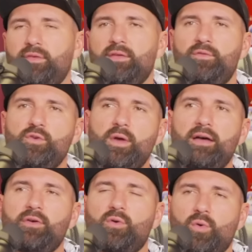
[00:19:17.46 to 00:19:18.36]
if you
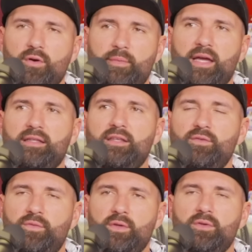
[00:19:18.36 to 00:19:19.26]
have a quarterback that
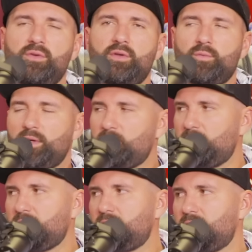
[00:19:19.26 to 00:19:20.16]
you feel you can win
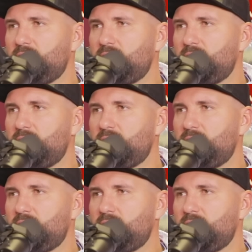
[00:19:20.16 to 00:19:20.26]
with,